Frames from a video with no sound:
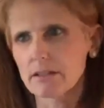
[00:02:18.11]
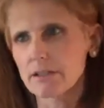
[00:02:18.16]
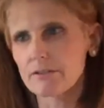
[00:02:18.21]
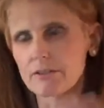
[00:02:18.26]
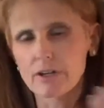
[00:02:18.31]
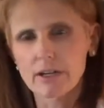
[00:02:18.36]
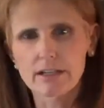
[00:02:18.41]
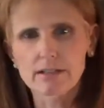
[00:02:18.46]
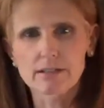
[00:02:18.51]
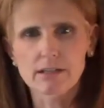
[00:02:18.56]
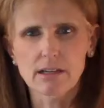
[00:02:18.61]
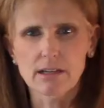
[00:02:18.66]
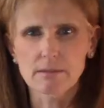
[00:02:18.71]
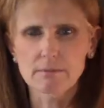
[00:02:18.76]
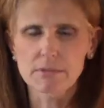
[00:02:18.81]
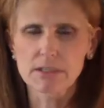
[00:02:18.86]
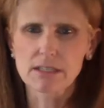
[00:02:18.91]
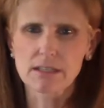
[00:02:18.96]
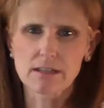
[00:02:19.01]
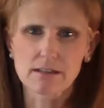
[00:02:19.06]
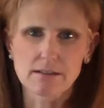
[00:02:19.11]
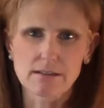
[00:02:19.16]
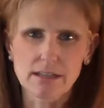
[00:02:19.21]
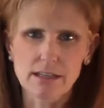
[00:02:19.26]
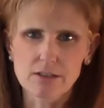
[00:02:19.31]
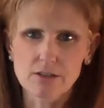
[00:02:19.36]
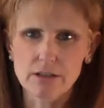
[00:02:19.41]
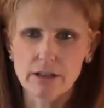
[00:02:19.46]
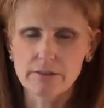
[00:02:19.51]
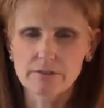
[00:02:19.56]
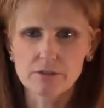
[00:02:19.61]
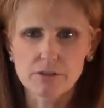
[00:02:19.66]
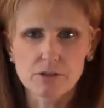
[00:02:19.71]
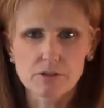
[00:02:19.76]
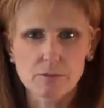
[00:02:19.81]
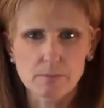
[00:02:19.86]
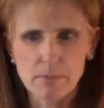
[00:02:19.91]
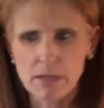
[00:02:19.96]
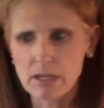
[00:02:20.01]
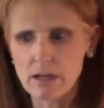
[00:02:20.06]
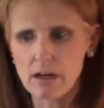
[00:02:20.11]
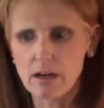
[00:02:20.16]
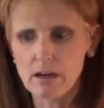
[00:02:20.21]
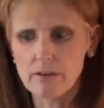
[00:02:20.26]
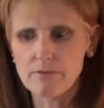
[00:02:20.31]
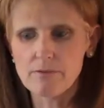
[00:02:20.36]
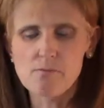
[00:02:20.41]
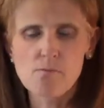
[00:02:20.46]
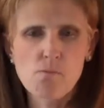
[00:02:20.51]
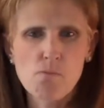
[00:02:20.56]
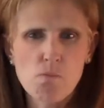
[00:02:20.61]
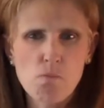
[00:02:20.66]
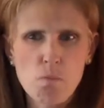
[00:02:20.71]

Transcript: liver enzymes, TSH levels are be off.